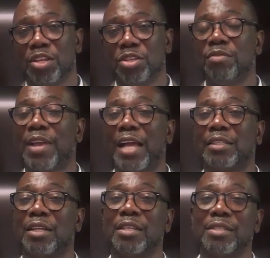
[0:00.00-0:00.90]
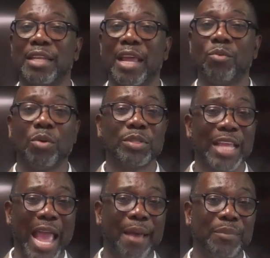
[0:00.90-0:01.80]
you've got to understand what was
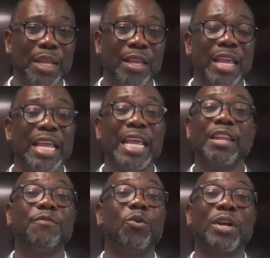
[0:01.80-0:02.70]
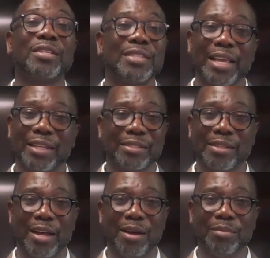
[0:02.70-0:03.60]
happening in the 42nd
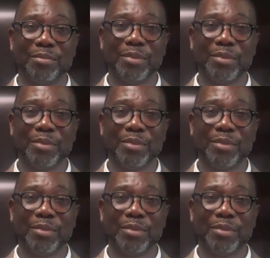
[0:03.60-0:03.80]
psalm.